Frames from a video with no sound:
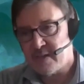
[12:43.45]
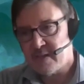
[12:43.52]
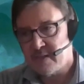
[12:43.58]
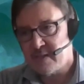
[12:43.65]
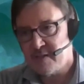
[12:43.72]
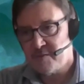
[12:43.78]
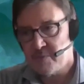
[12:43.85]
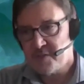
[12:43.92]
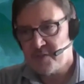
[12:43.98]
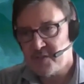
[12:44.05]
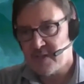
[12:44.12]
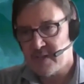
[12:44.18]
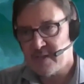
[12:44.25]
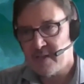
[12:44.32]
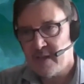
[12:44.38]
And this
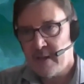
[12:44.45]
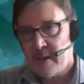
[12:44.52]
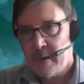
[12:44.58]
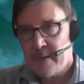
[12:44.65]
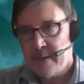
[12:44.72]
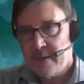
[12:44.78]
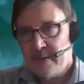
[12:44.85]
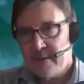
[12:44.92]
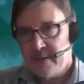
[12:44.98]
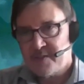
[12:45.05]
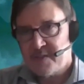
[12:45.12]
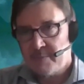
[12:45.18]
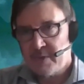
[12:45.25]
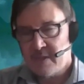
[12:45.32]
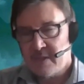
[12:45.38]
was
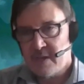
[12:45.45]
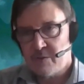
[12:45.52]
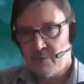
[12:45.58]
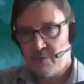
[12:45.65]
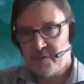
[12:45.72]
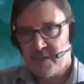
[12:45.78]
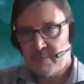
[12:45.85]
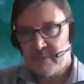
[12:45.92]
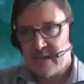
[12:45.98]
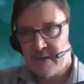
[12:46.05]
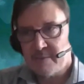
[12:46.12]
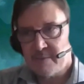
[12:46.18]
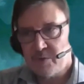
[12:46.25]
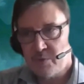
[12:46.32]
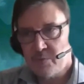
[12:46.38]
something that took some
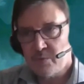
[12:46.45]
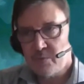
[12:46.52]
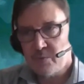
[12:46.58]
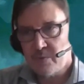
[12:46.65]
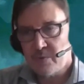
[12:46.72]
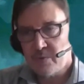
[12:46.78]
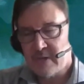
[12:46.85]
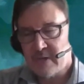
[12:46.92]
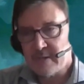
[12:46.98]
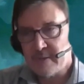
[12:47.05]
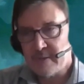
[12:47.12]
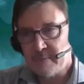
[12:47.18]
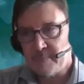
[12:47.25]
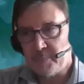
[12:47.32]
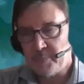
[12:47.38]
time
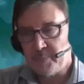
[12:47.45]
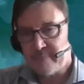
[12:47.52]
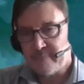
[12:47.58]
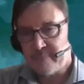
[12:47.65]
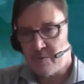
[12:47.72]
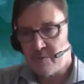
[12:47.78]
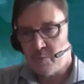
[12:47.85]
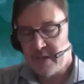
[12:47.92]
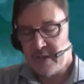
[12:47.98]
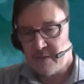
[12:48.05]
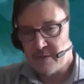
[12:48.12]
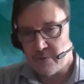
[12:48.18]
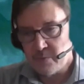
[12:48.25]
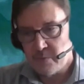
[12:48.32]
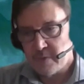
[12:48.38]
to break
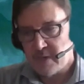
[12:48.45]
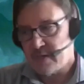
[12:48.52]
through.